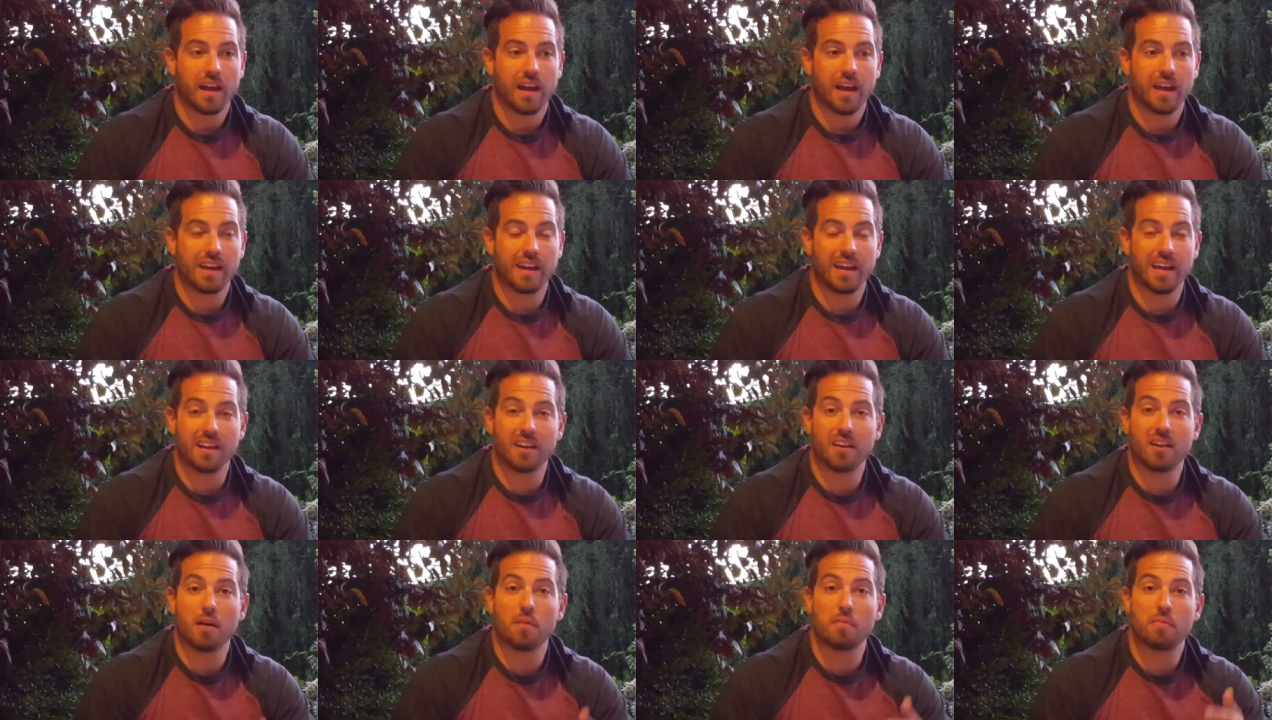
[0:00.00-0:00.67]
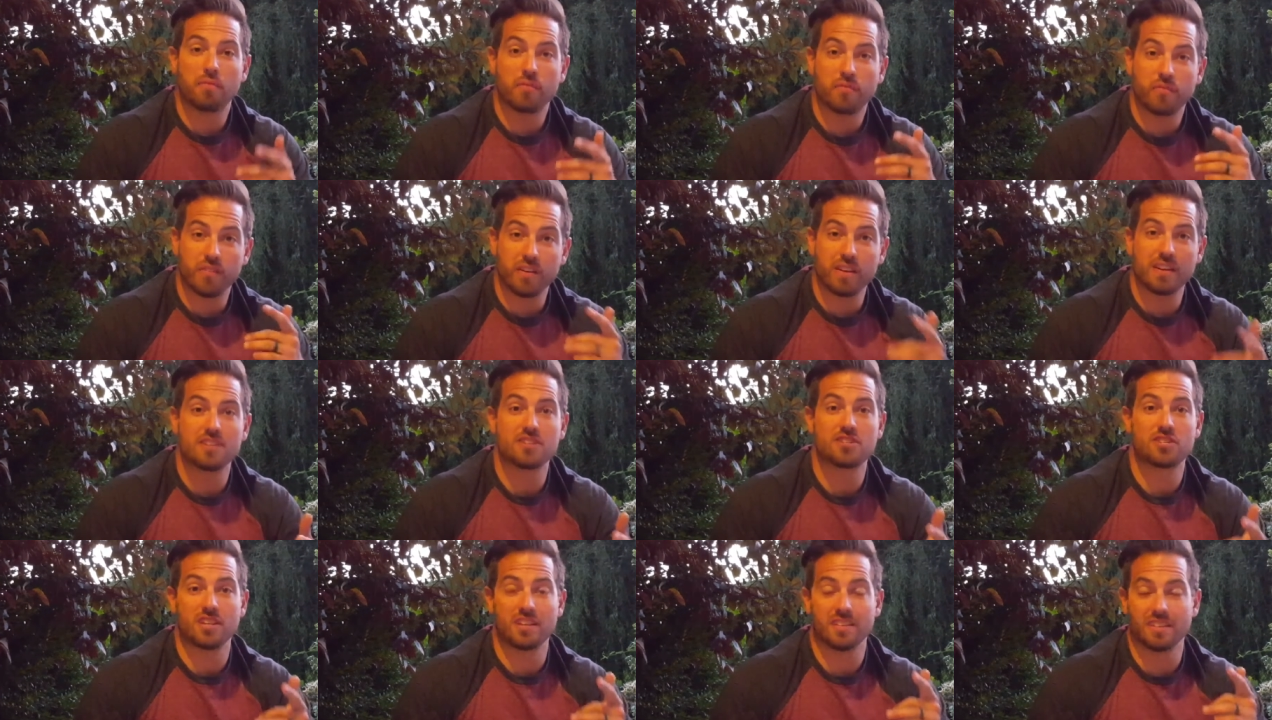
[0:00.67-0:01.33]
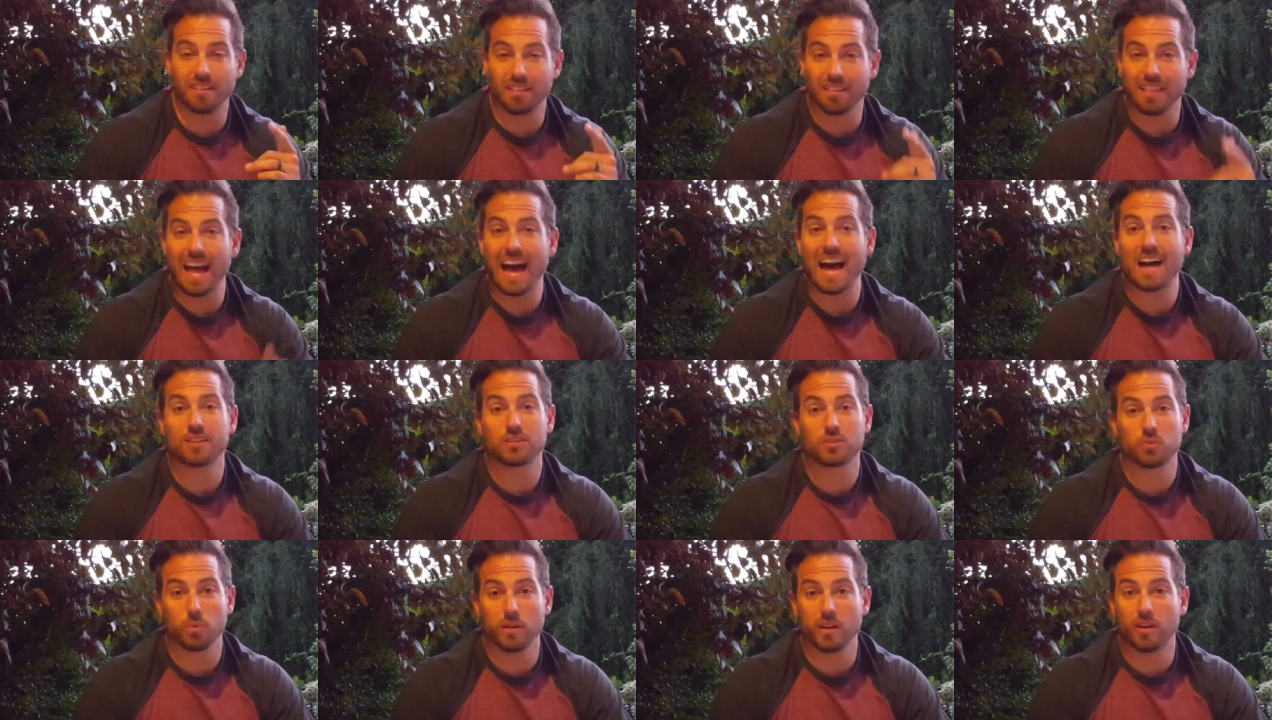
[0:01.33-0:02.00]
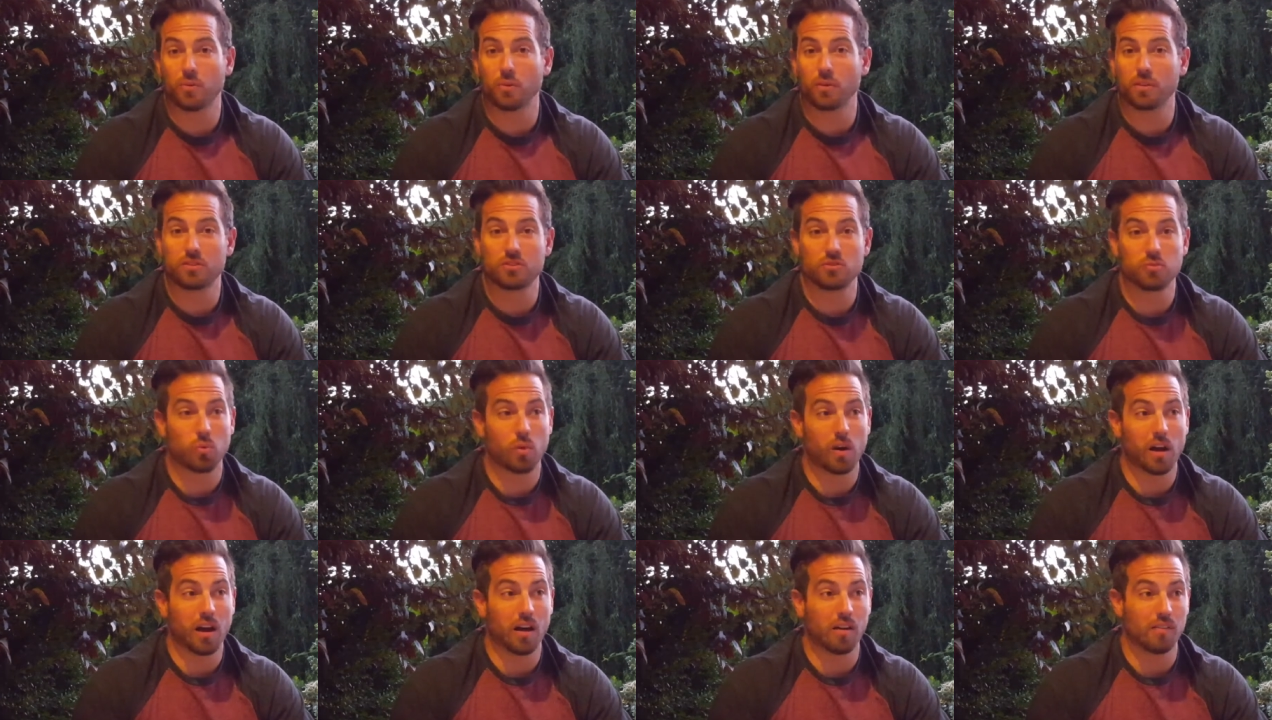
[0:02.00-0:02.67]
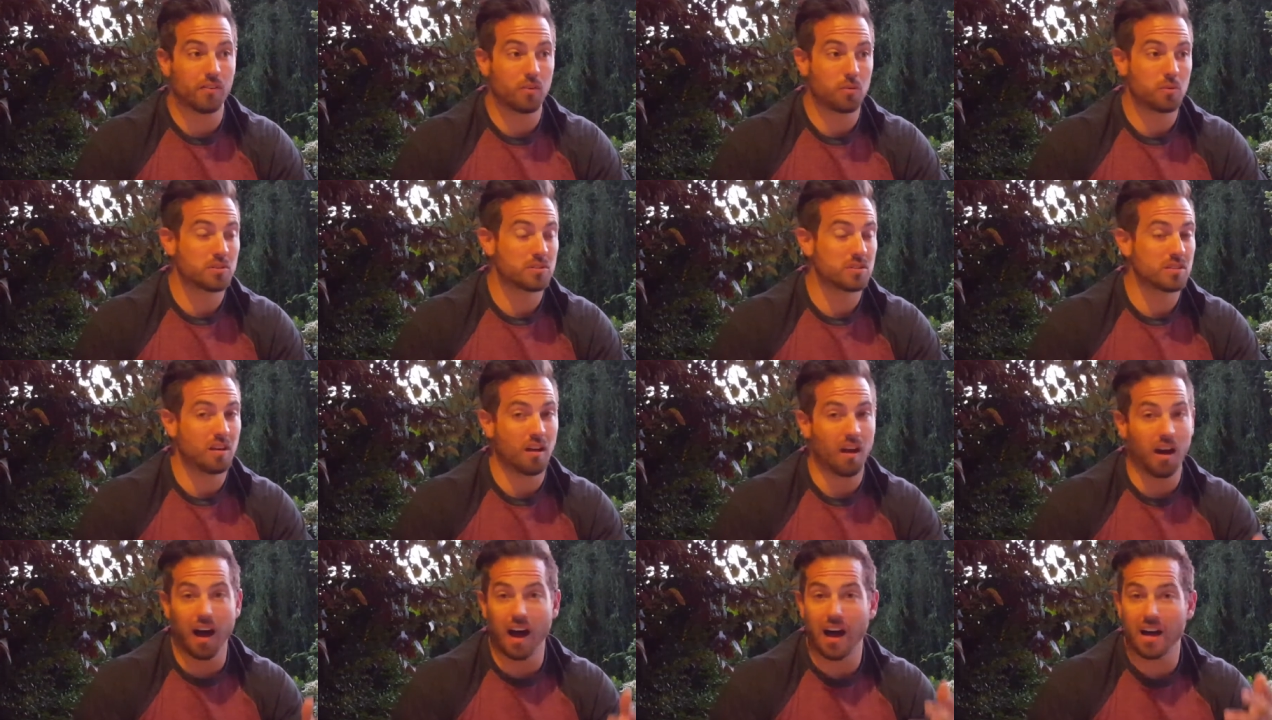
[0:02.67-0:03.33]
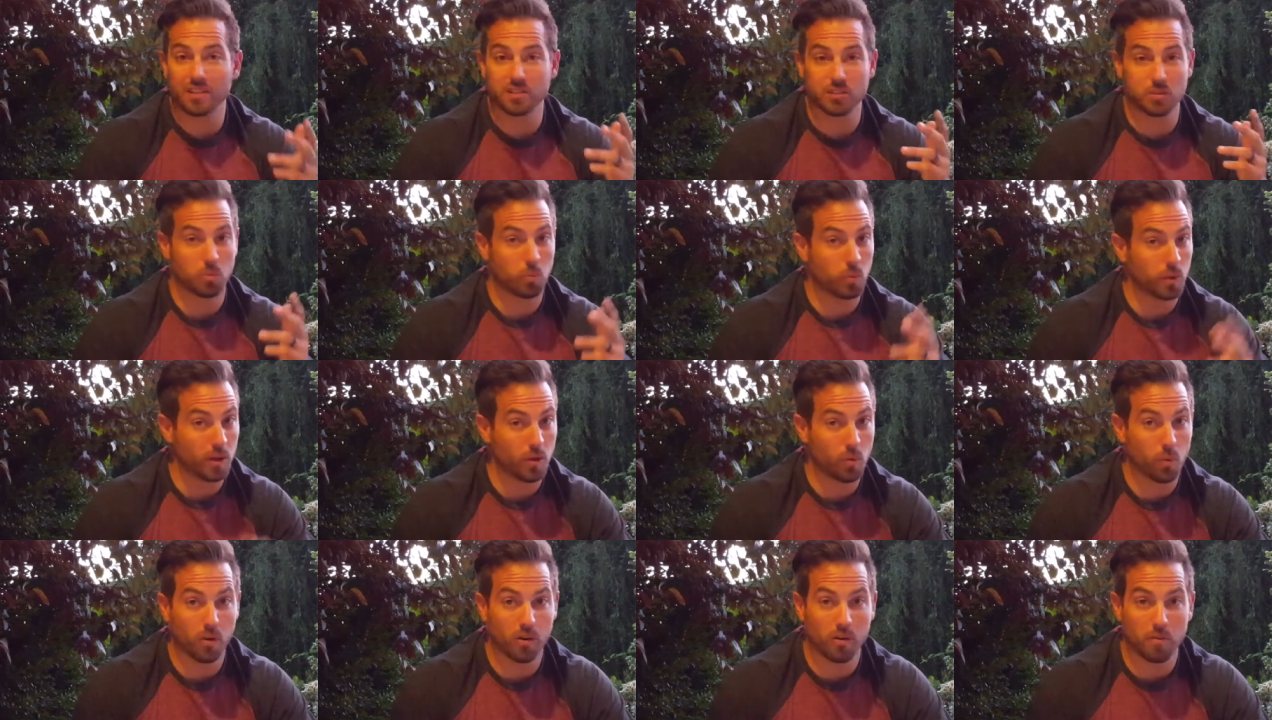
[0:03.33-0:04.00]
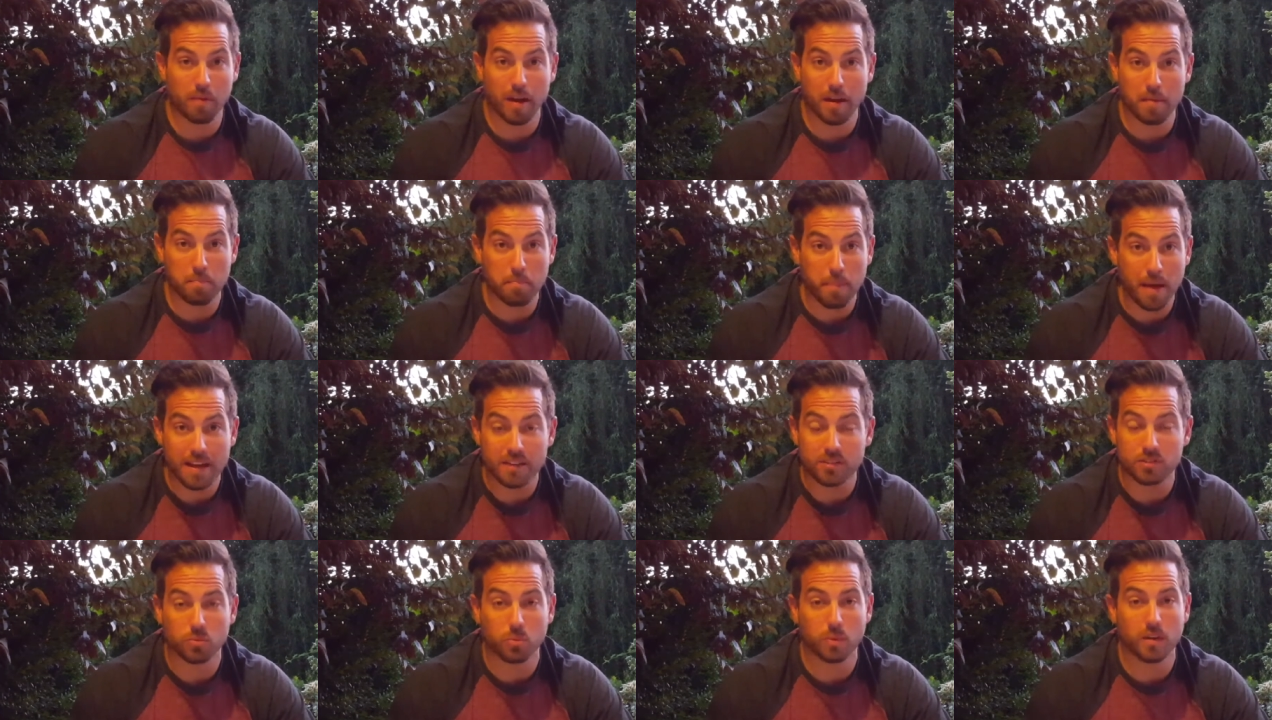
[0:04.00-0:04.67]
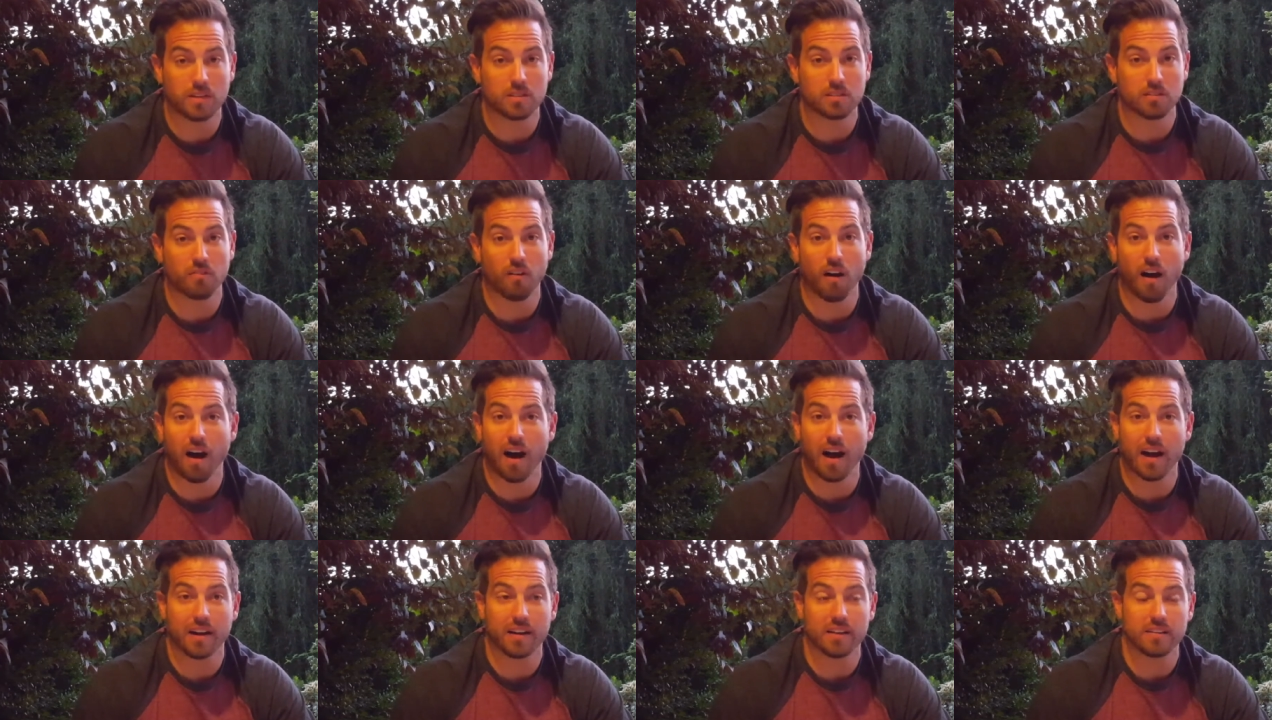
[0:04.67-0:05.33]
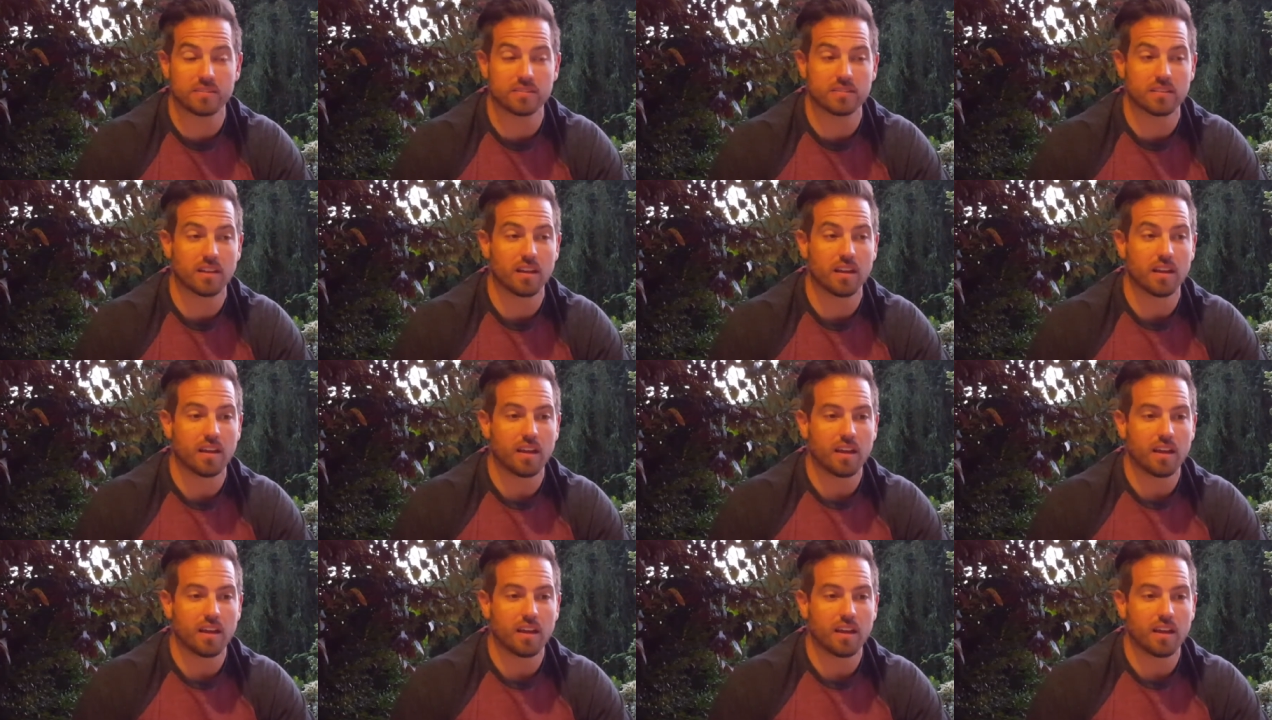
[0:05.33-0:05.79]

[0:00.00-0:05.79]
And I ended up finishing the last week with 12. It was an awesome week, one of my best weeks of August.